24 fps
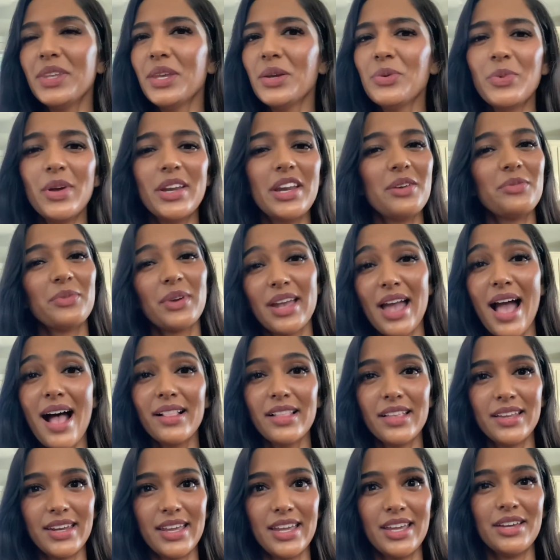When in
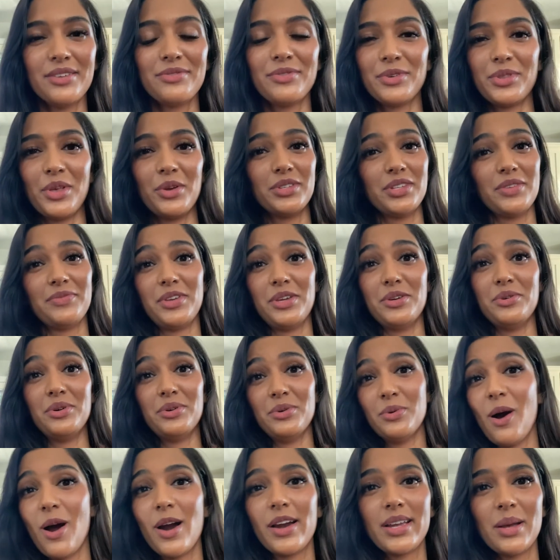reality, for those of you
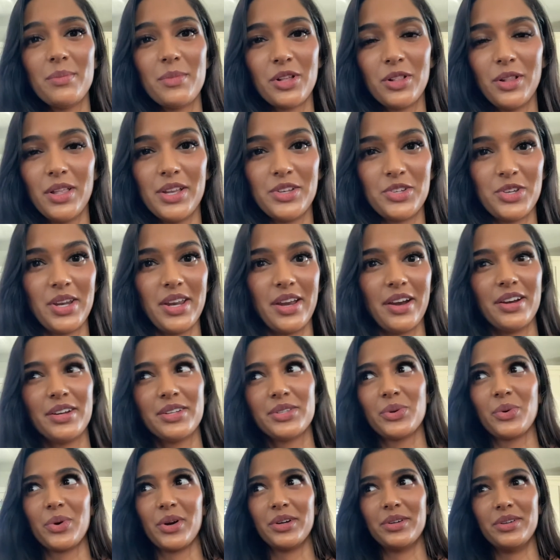who are chemical
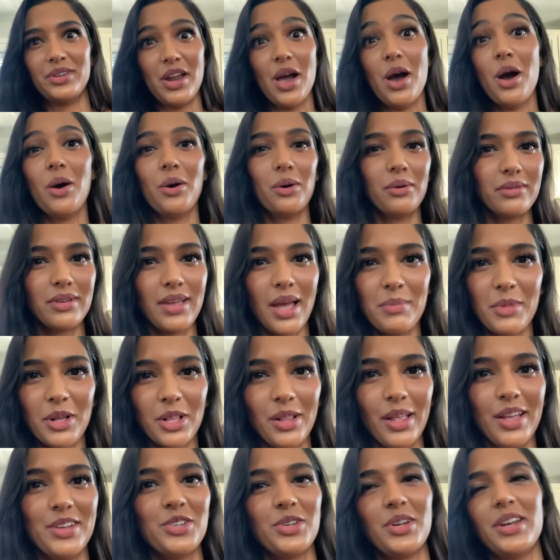engineers or know
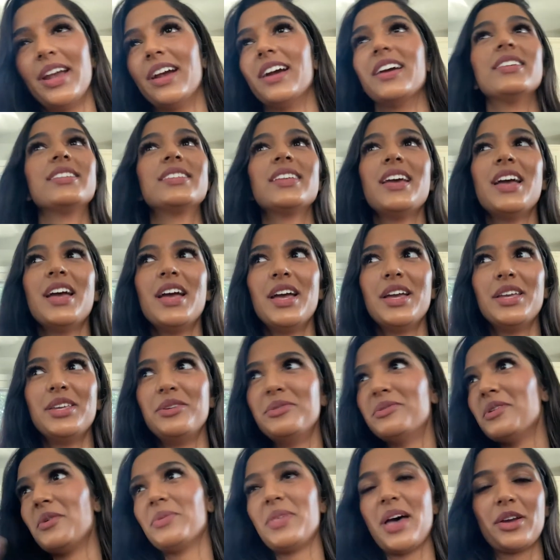chemical engineers,
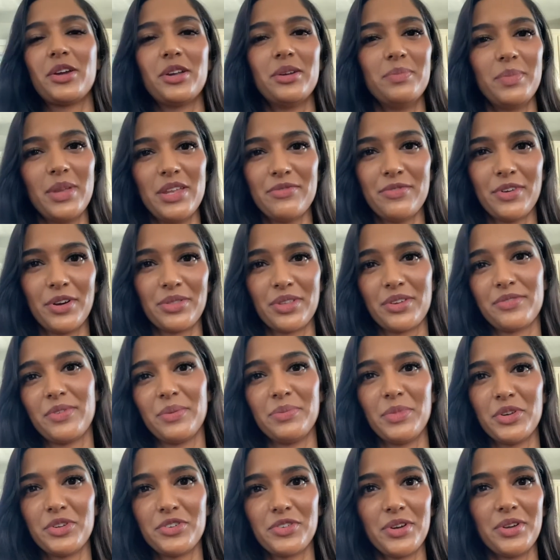you know that couldn't be further
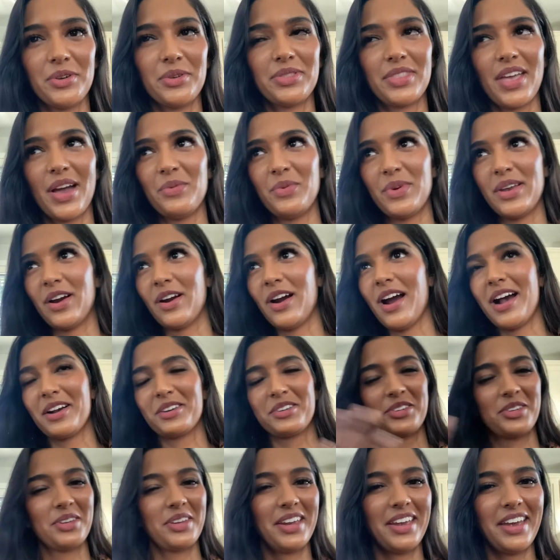from the truth that we are
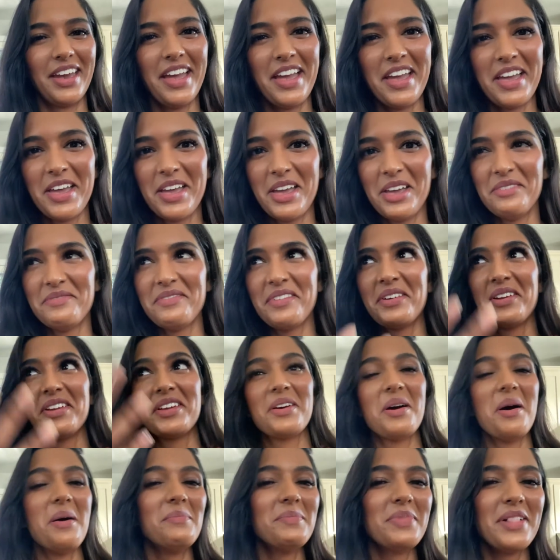actually very
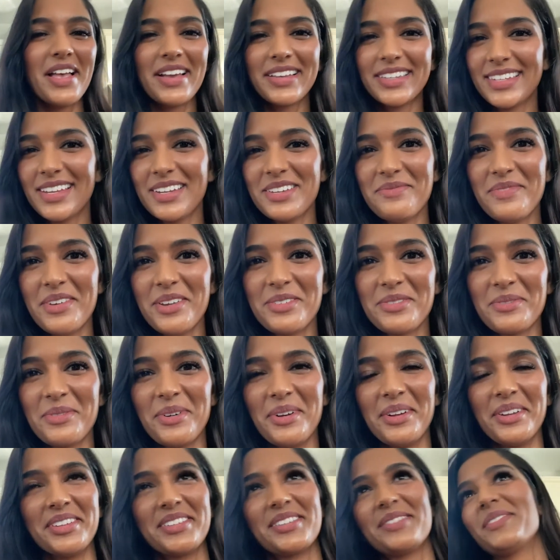complex
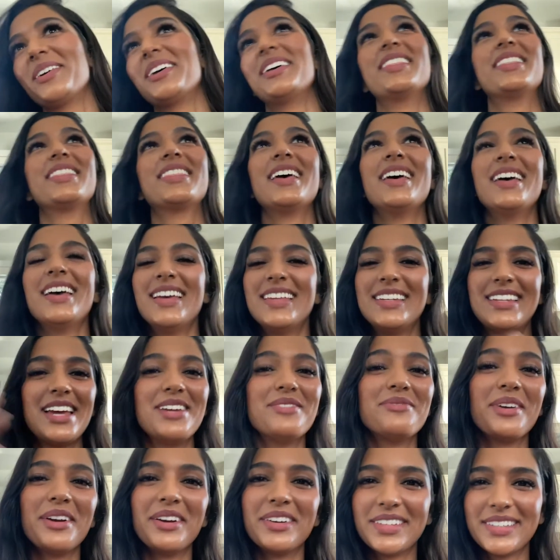individuals with
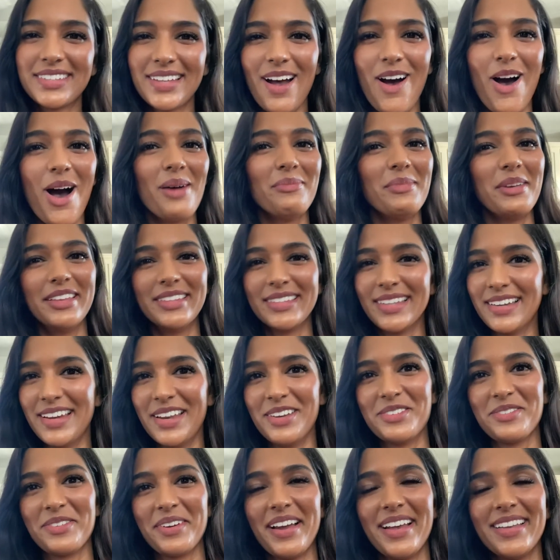diverse hobbies and
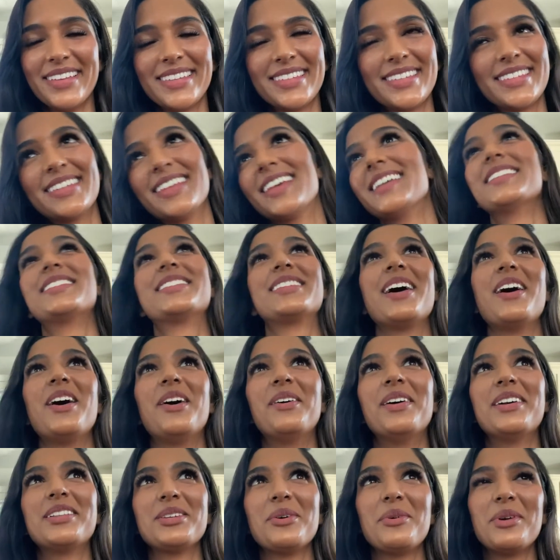interests.
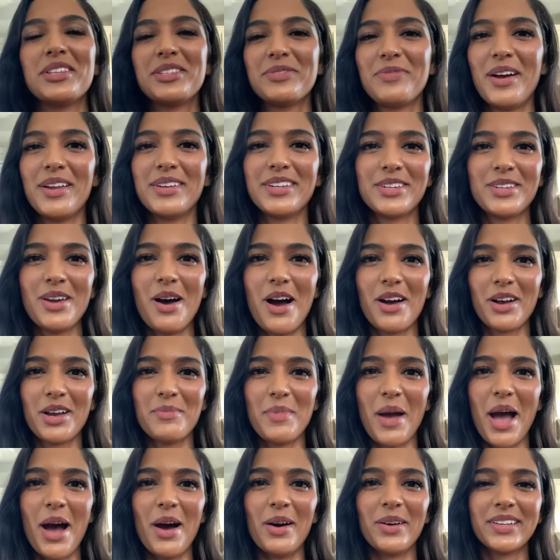So it's always fun to talk
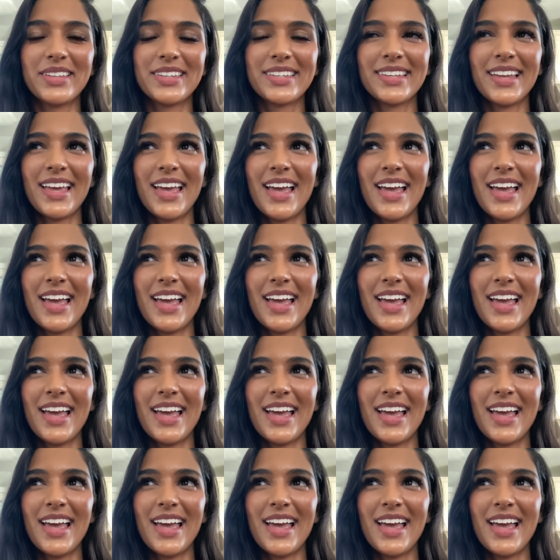about